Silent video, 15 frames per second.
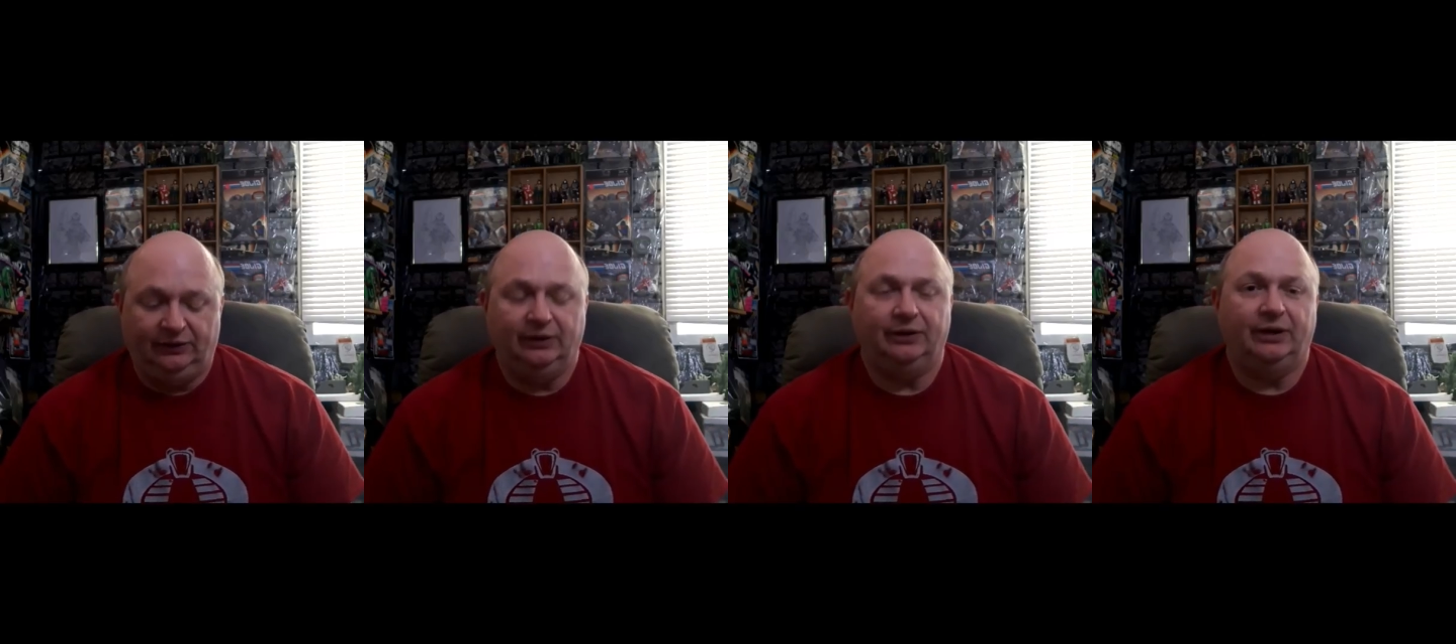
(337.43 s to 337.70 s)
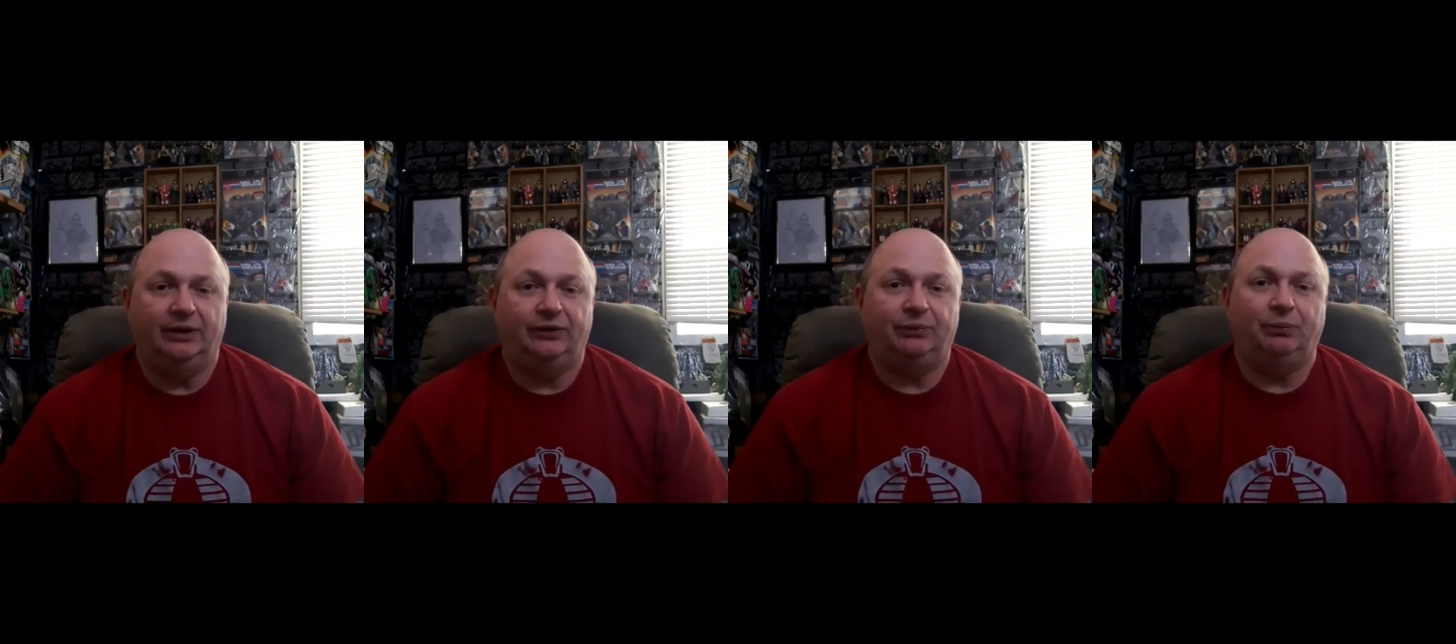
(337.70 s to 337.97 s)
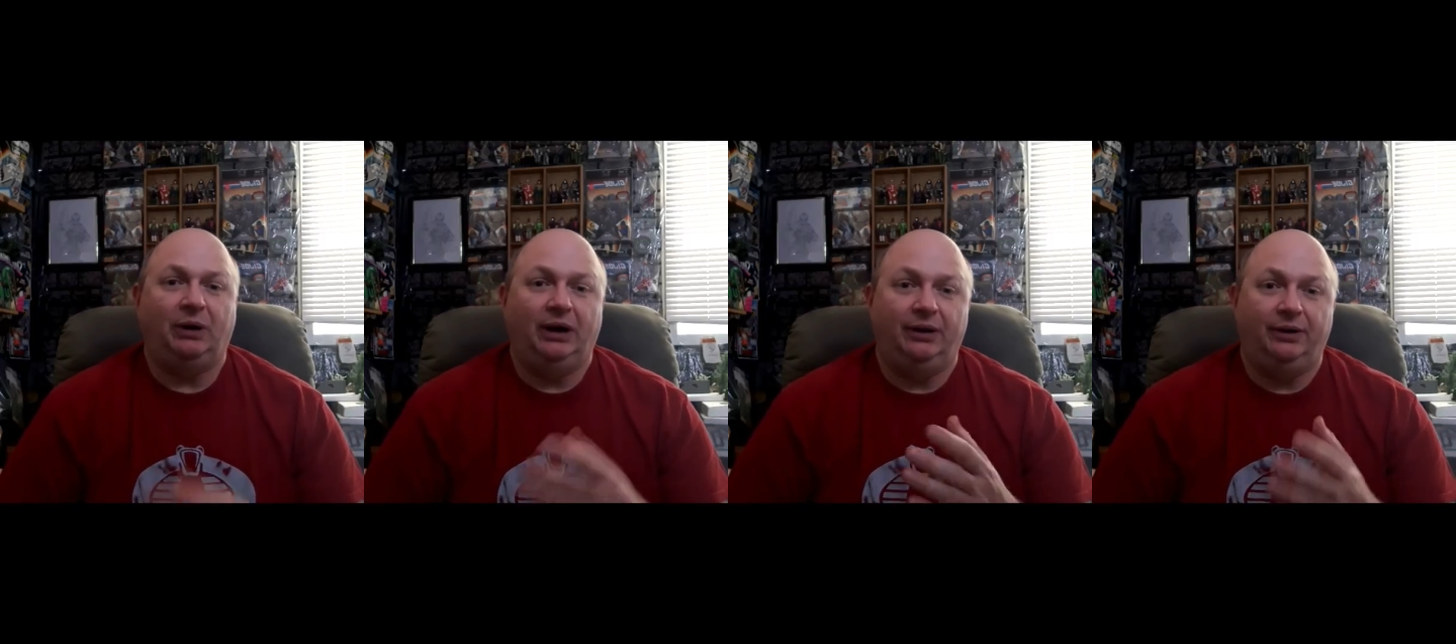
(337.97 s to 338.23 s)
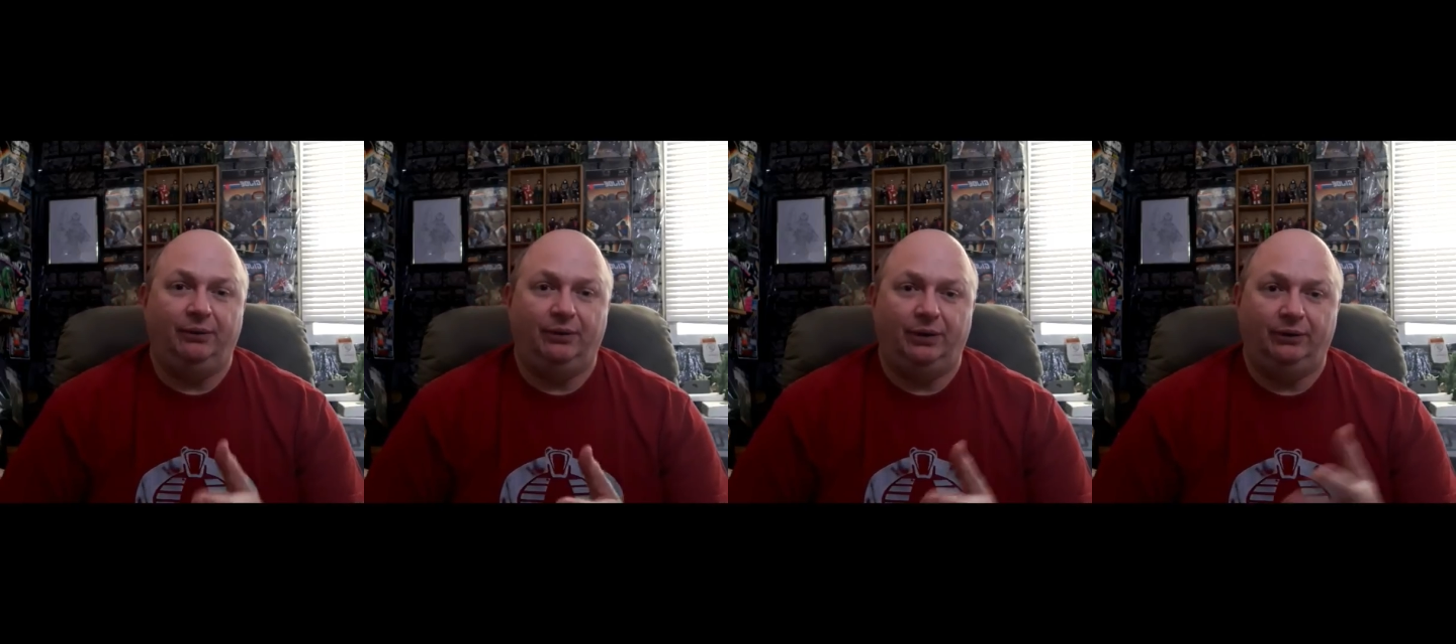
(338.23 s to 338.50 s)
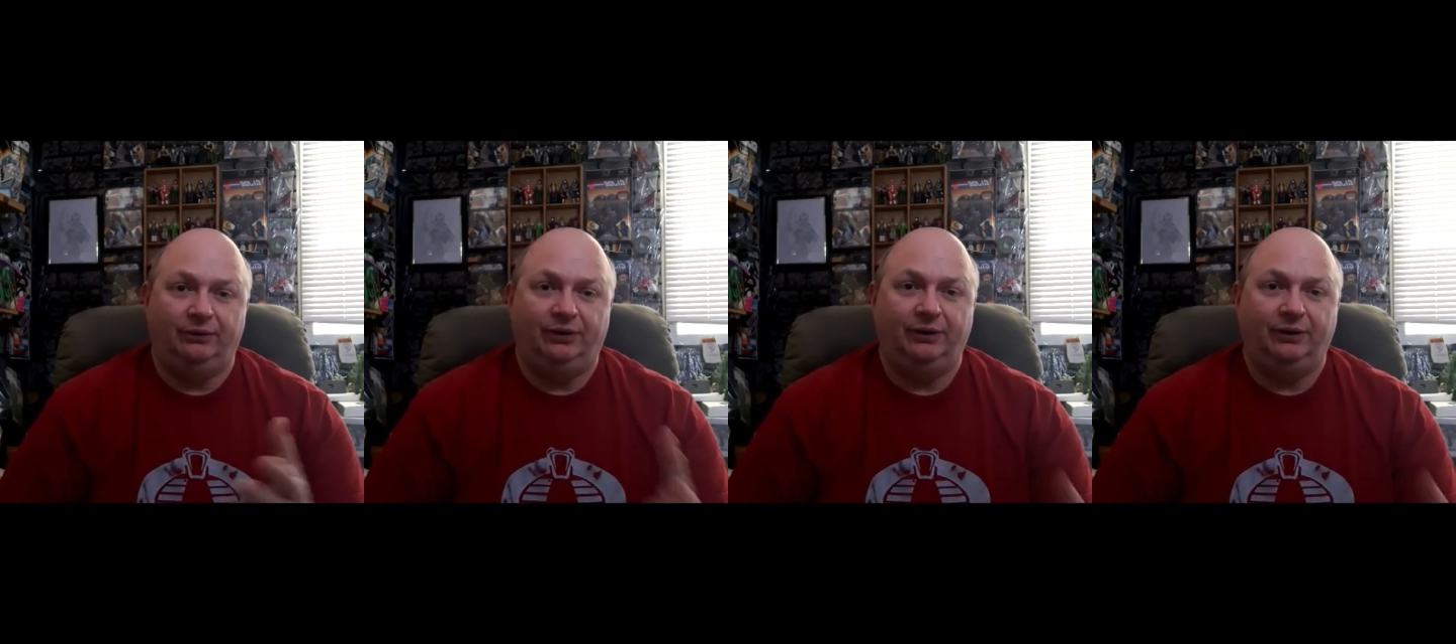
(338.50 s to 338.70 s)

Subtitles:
So that's why there were